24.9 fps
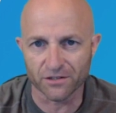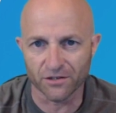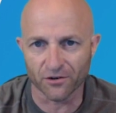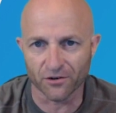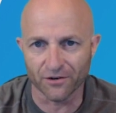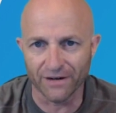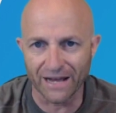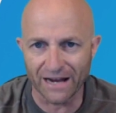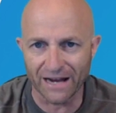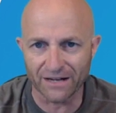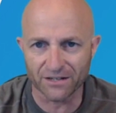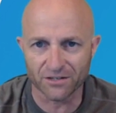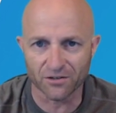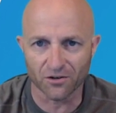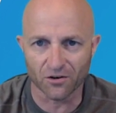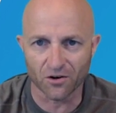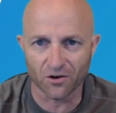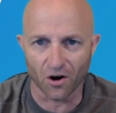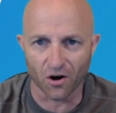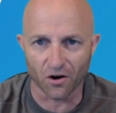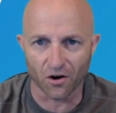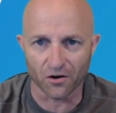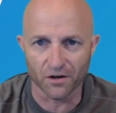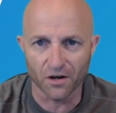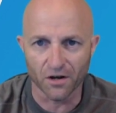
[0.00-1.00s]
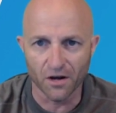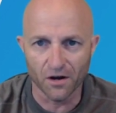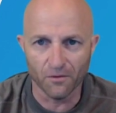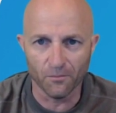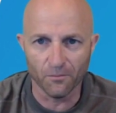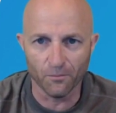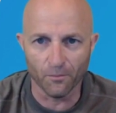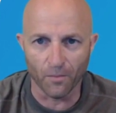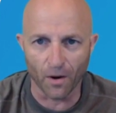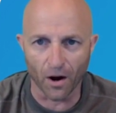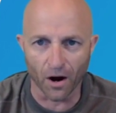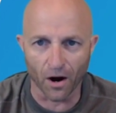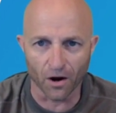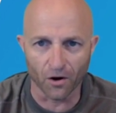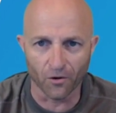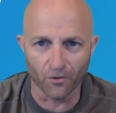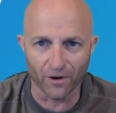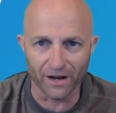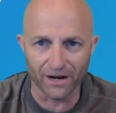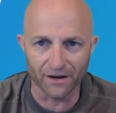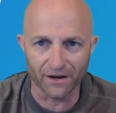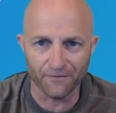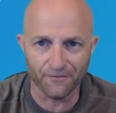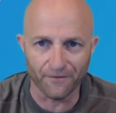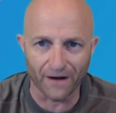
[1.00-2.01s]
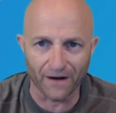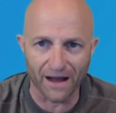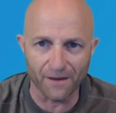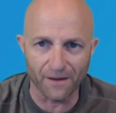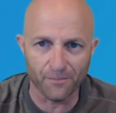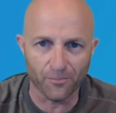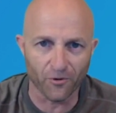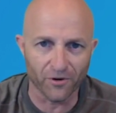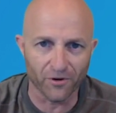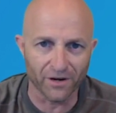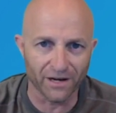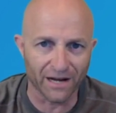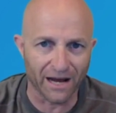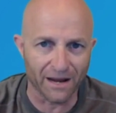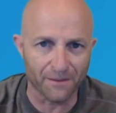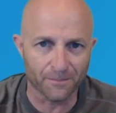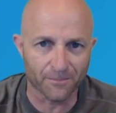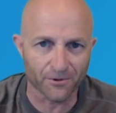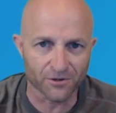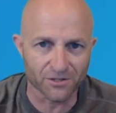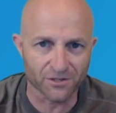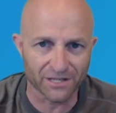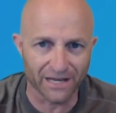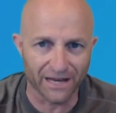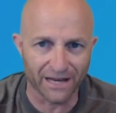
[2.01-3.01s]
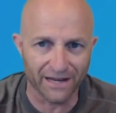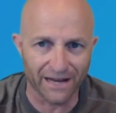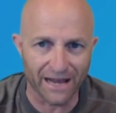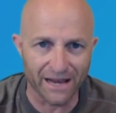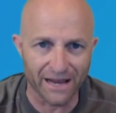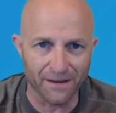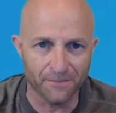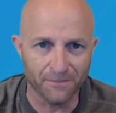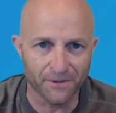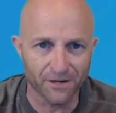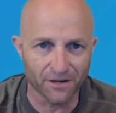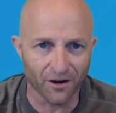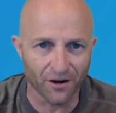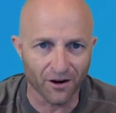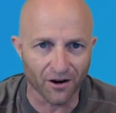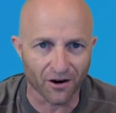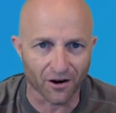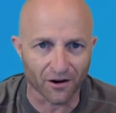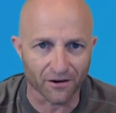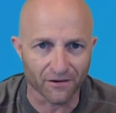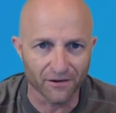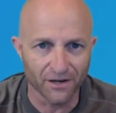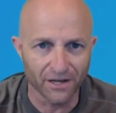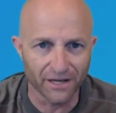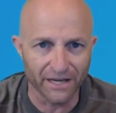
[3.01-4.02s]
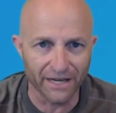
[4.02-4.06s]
Your Nexo card, borrow at a 5.9% APR.